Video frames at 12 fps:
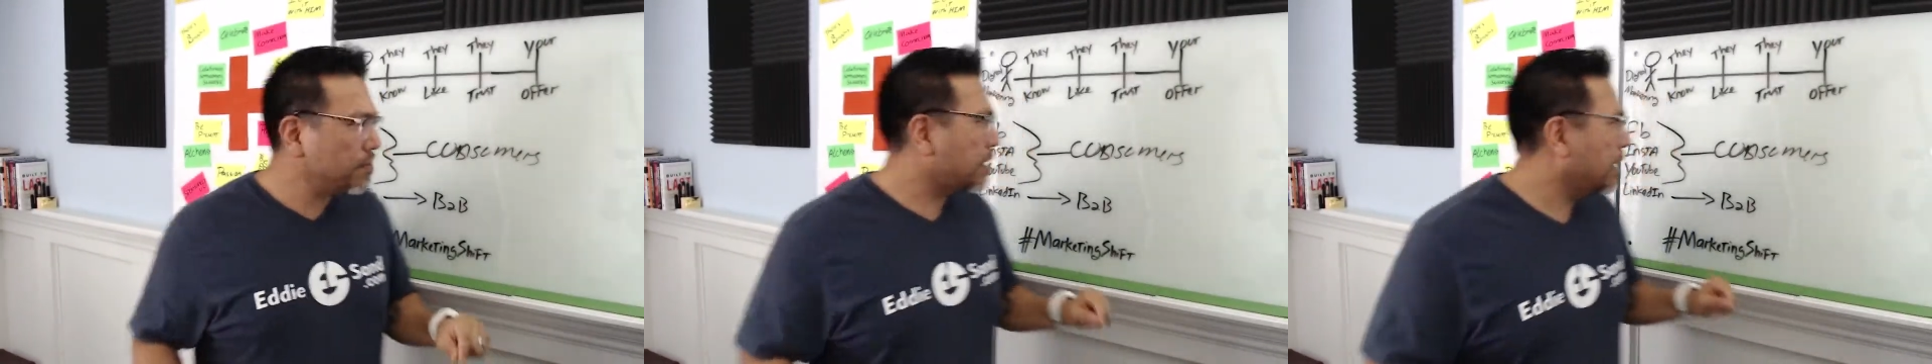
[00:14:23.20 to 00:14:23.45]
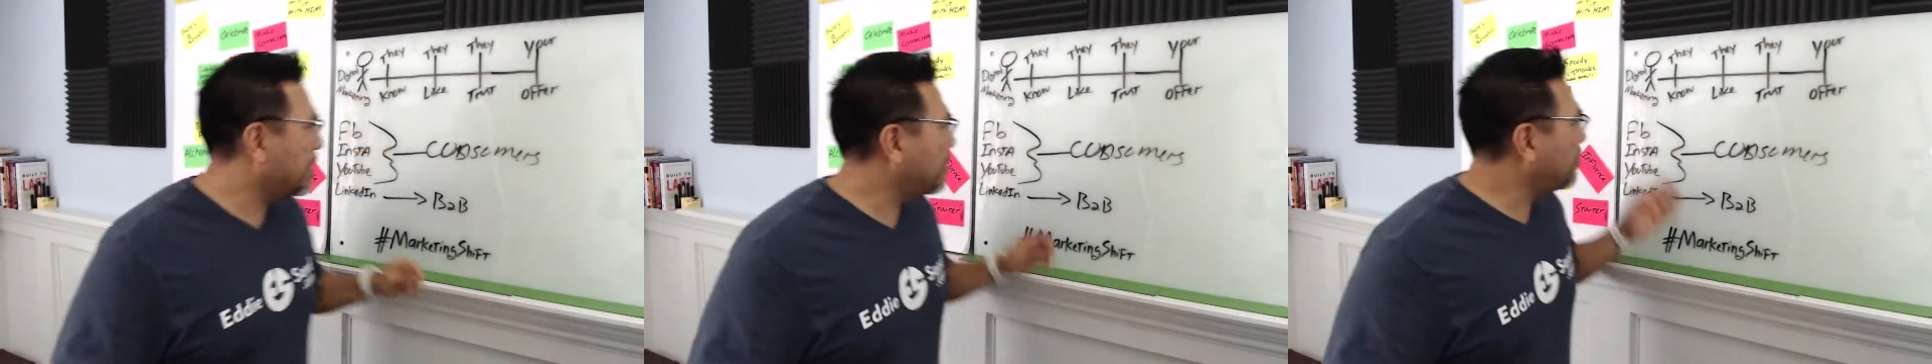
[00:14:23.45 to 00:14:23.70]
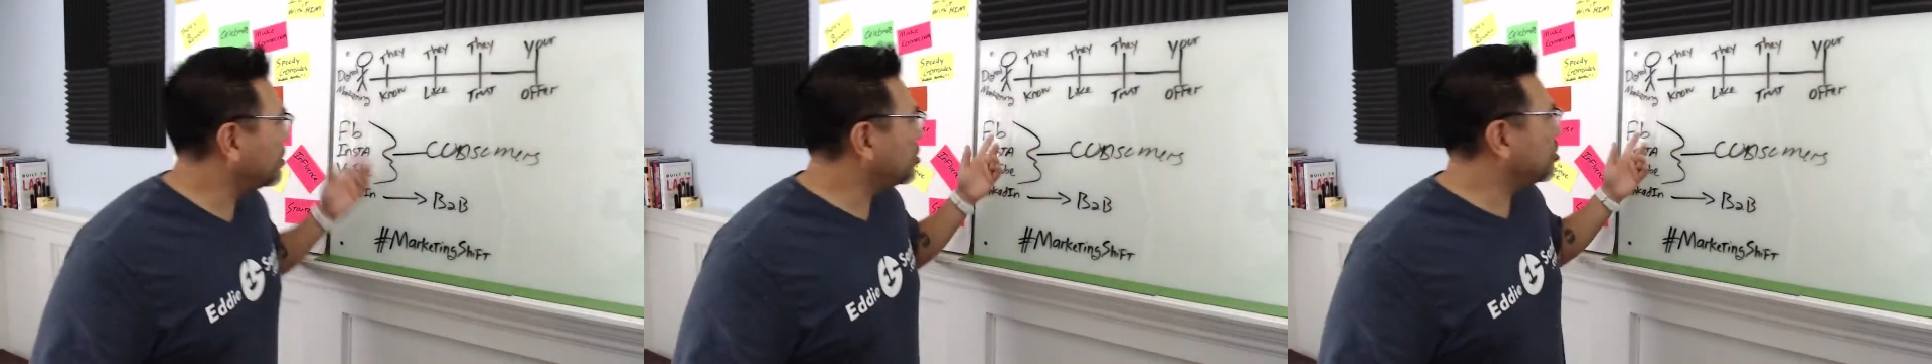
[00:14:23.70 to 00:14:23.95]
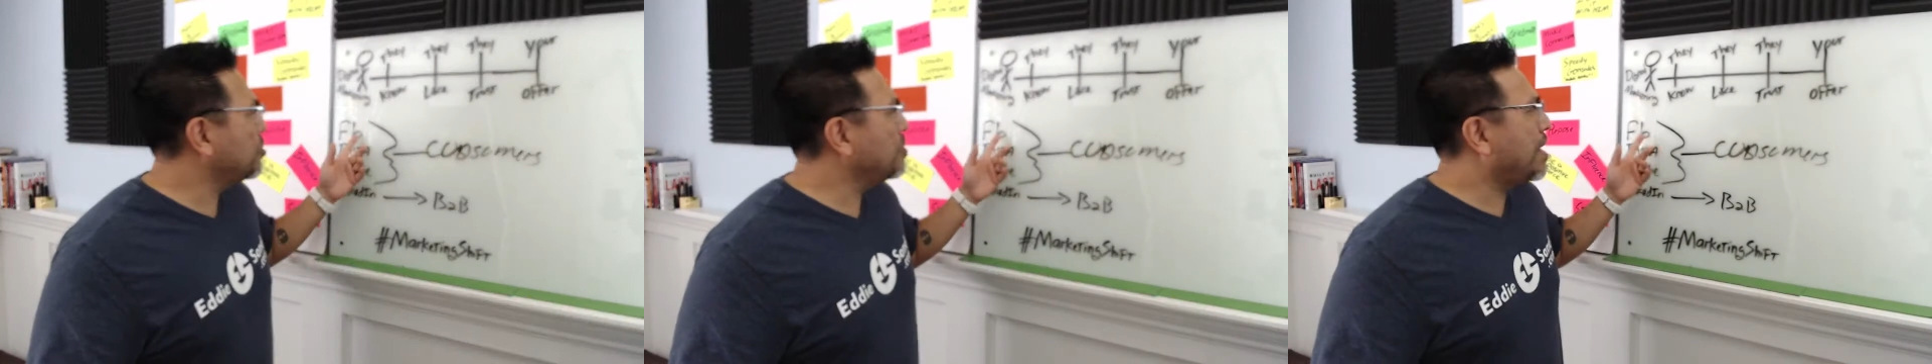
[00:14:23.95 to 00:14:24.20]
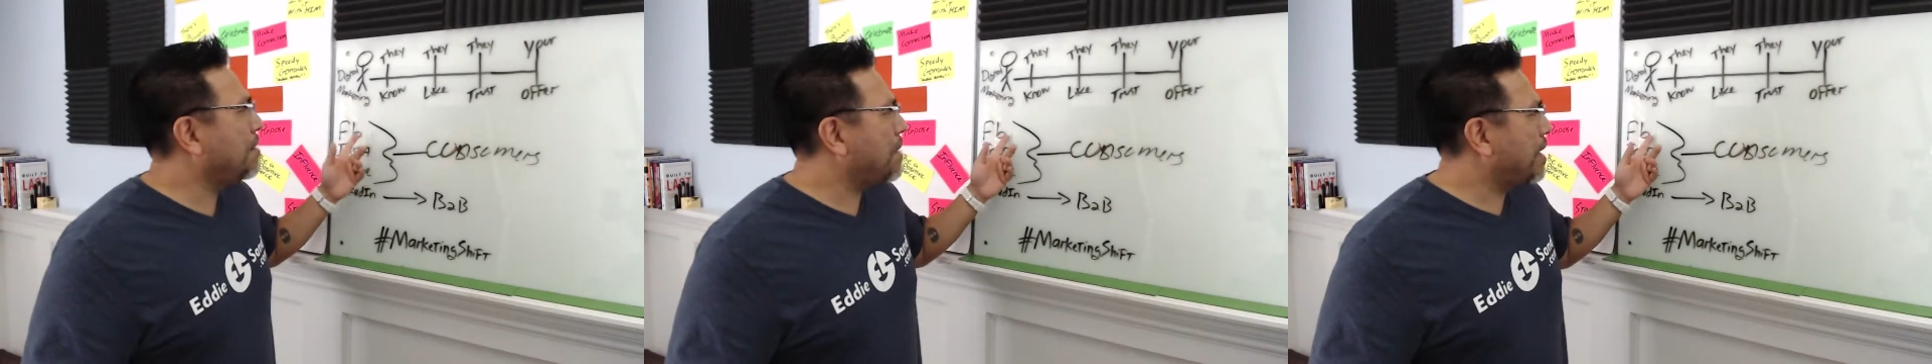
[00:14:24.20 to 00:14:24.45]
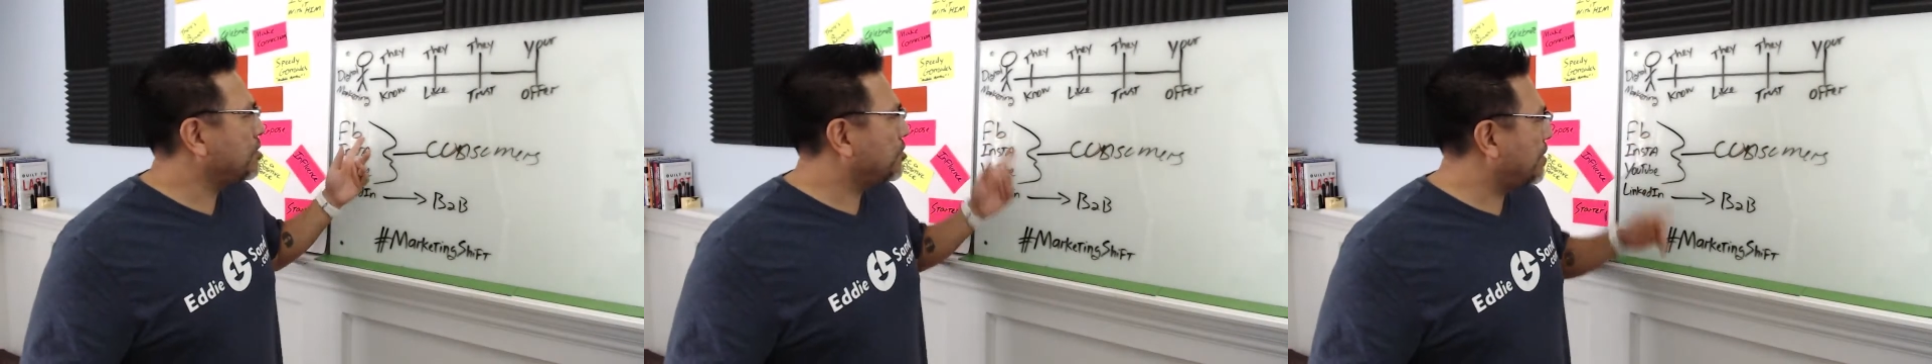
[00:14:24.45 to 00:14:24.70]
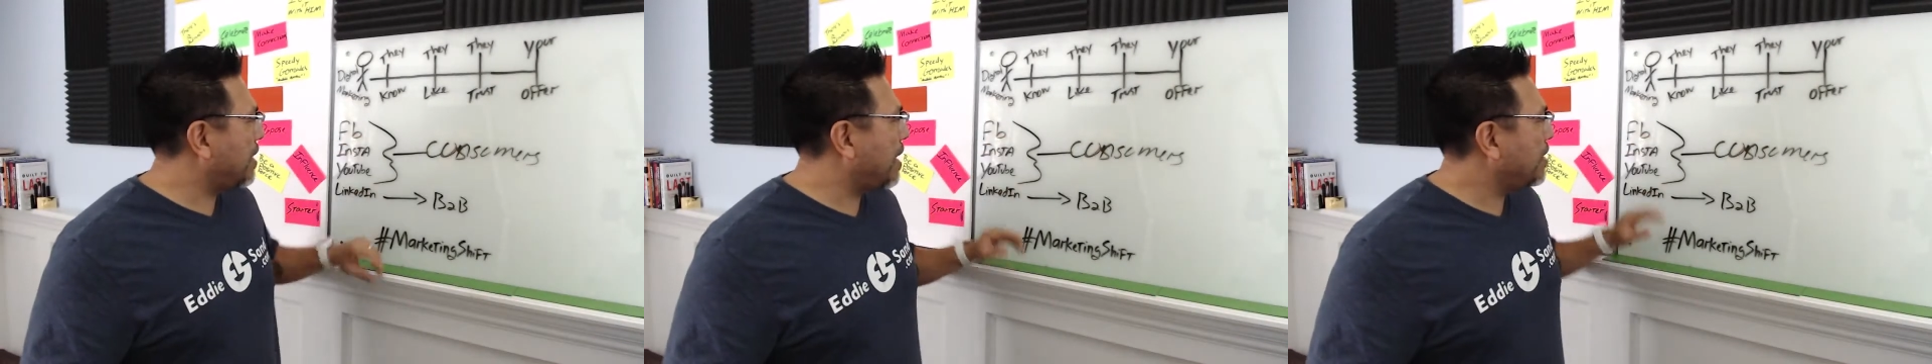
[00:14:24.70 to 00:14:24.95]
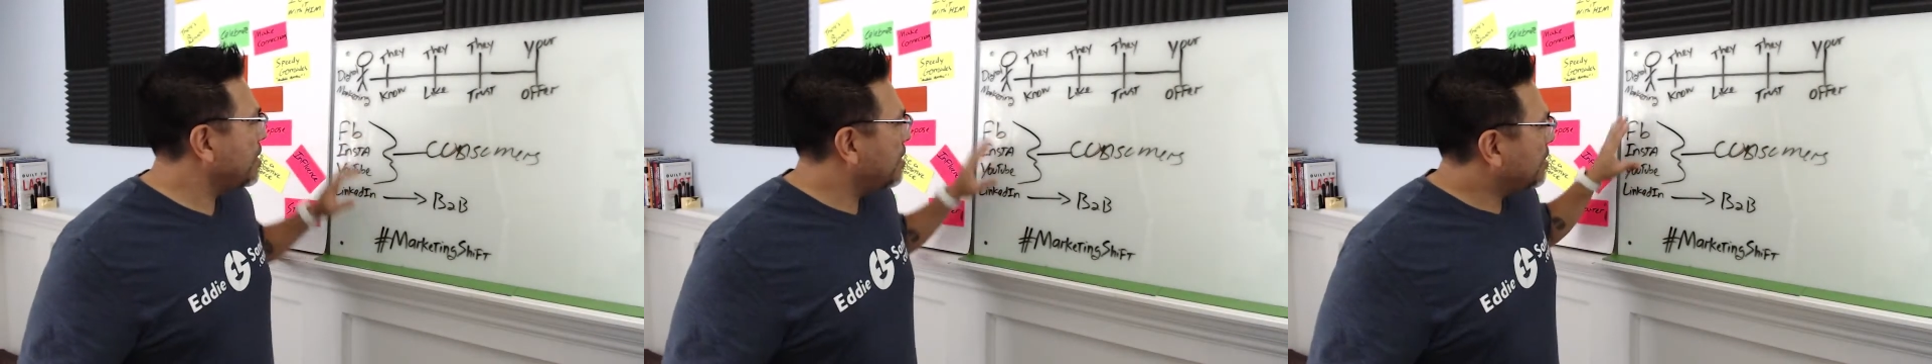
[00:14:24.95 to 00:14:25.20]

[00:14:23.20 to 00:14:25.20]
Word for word: And then once you do that, master that,